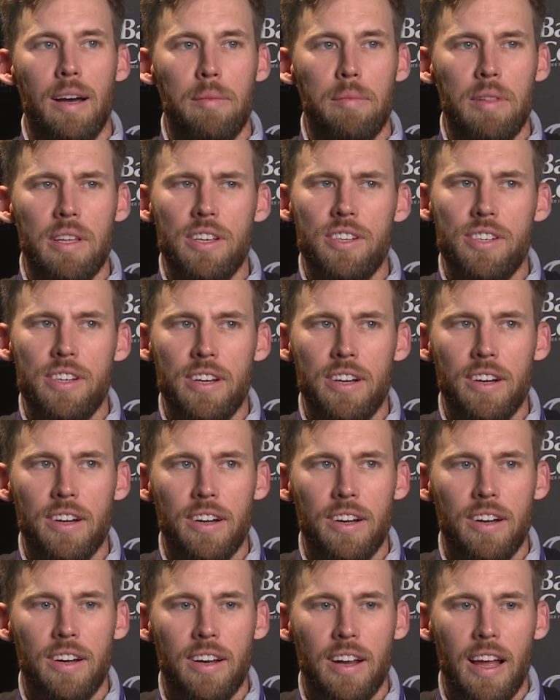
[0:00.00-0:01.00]
This
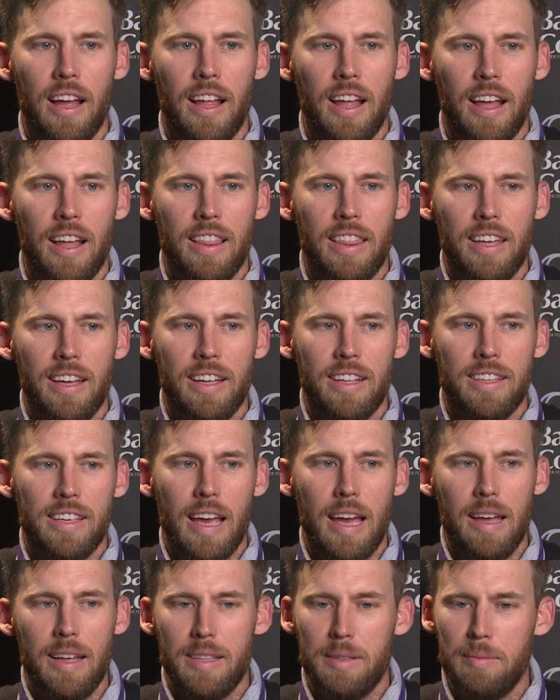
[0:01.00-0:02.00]
year, I think
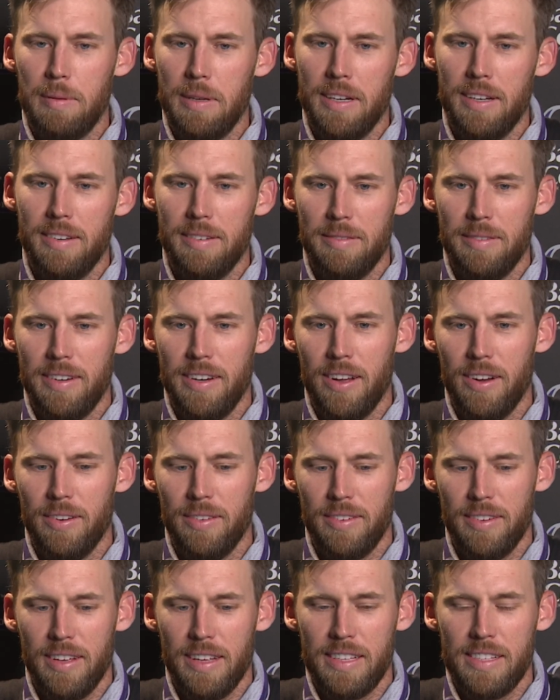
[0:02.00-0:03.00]
it's been, you know,
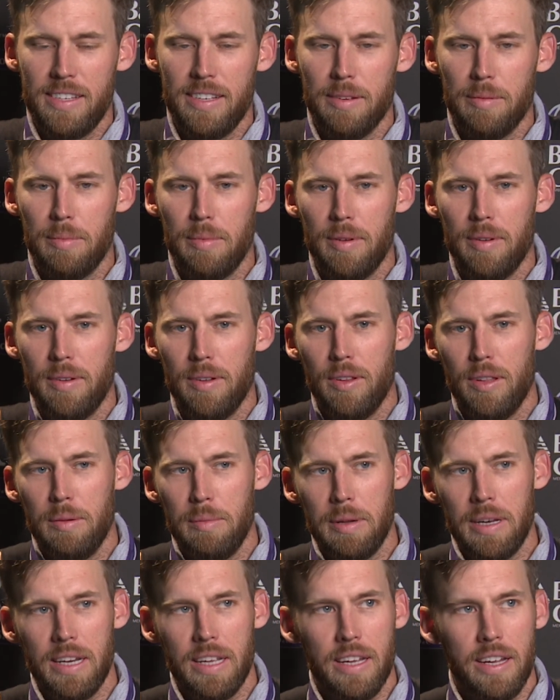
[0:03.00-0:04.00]
it's still only
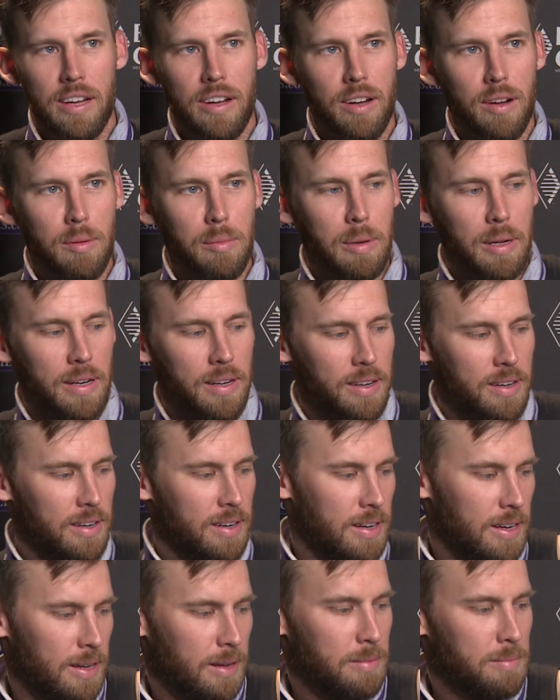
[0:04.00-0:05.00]
been a year, but
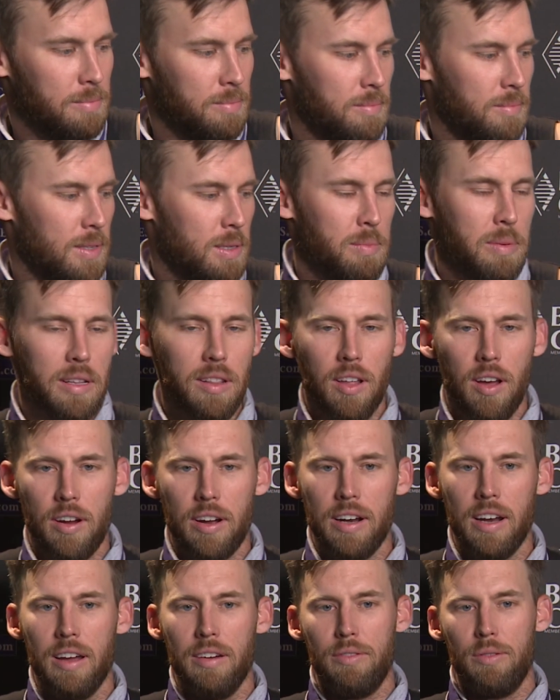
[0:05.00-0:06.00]
it's been long
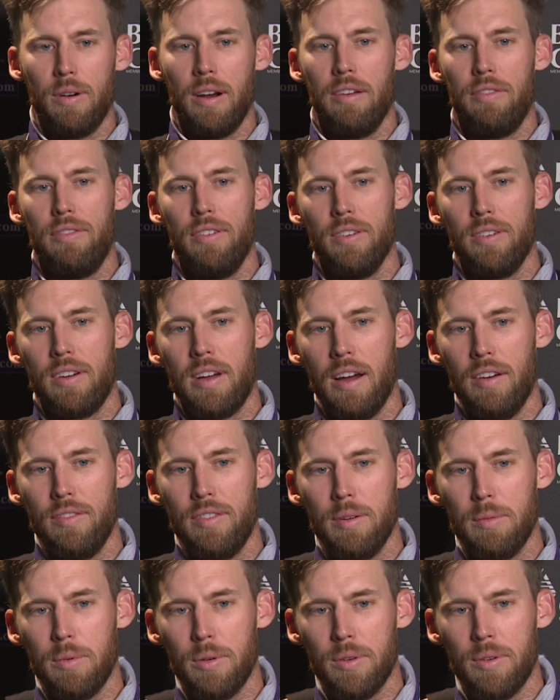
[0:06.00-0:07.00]
enough where I feel
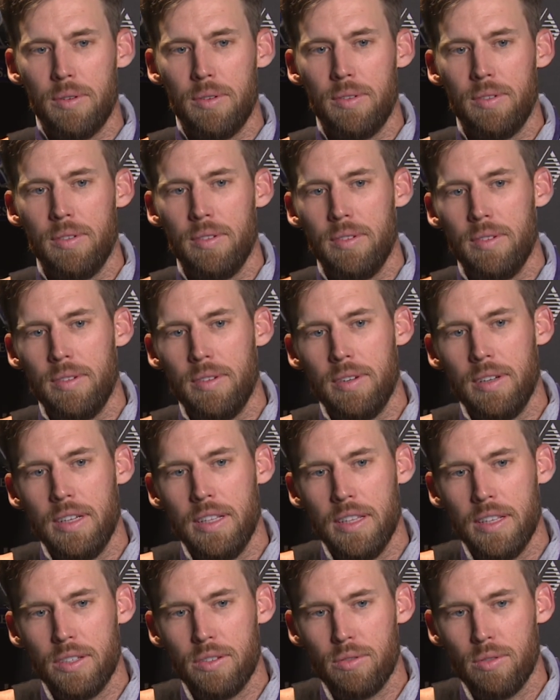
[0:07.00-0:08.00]
comfortable
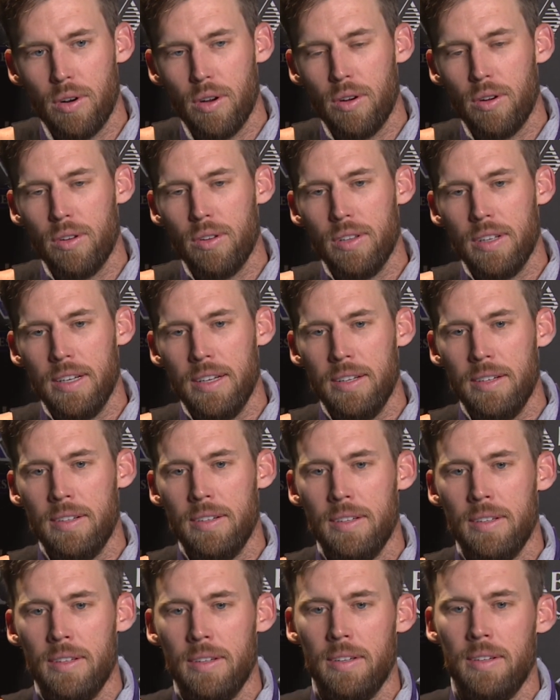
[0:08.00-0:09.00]
in this role, and
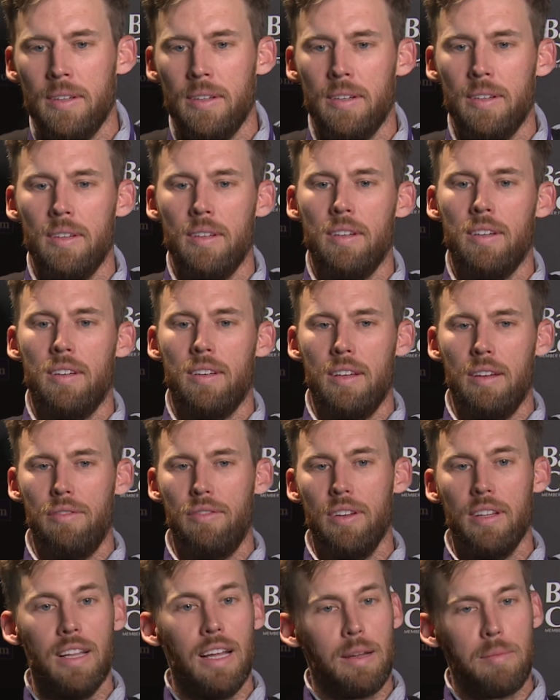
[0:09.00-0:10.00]
I
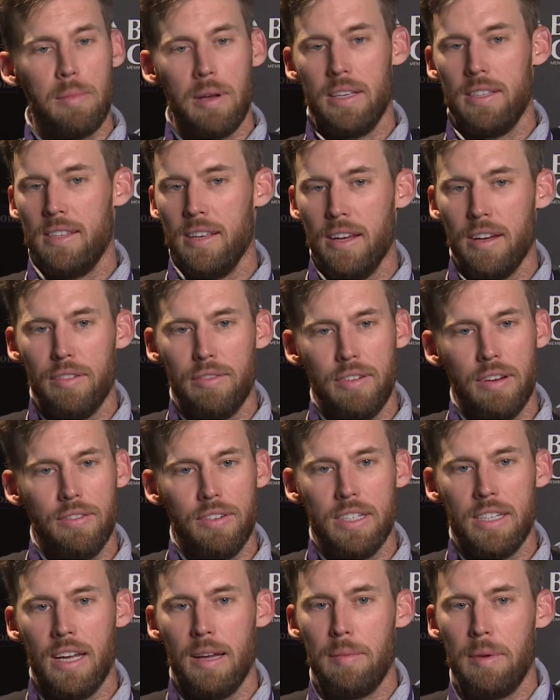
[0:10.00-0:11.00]
feel like myself
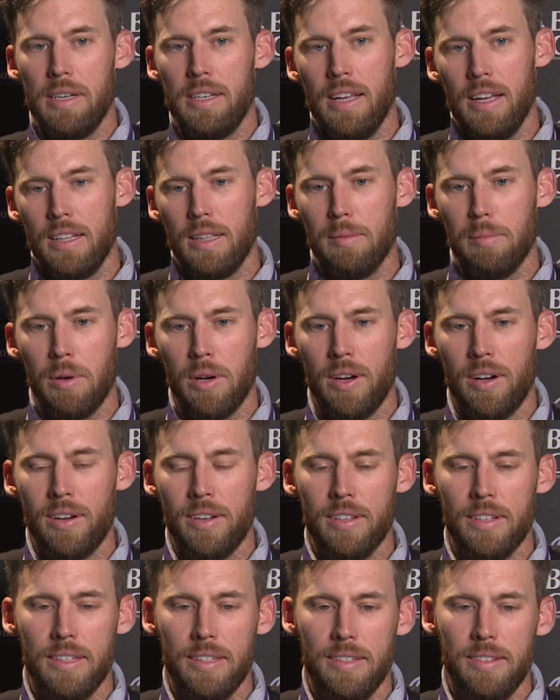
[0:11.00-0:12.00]
every time I take the
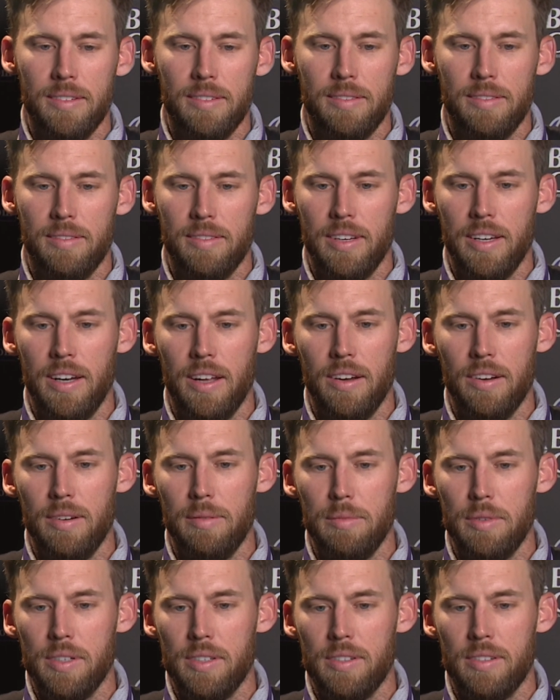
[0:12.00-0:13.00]
ball, and, you know,
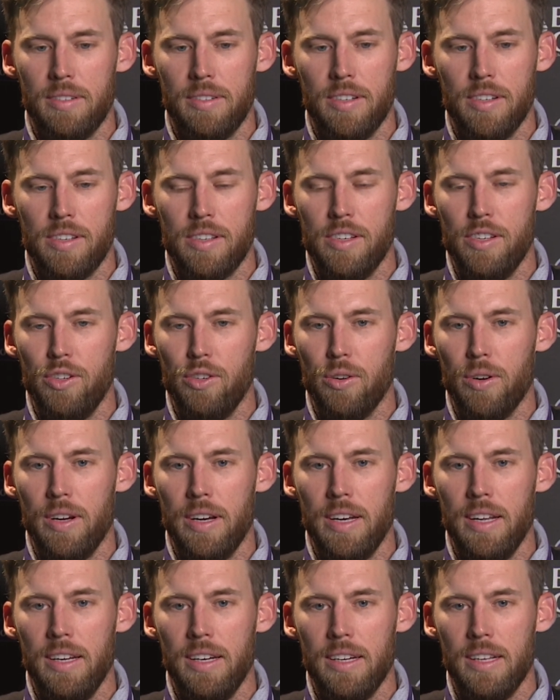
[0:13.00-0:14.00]
I'm just
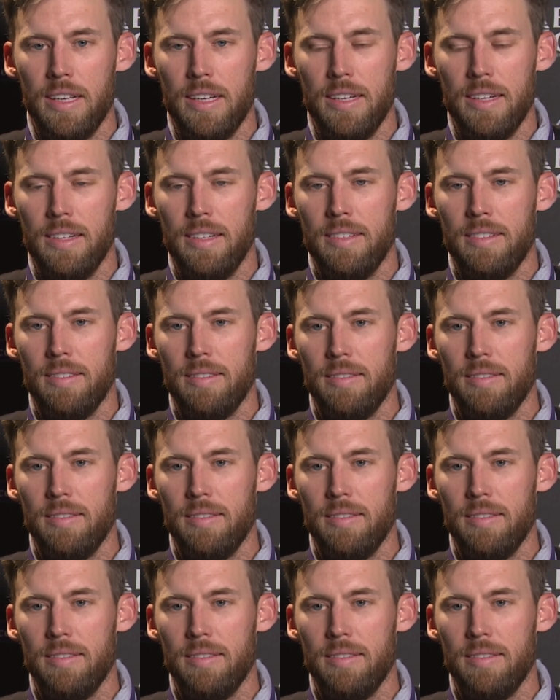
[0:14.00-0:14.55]
enjoying it and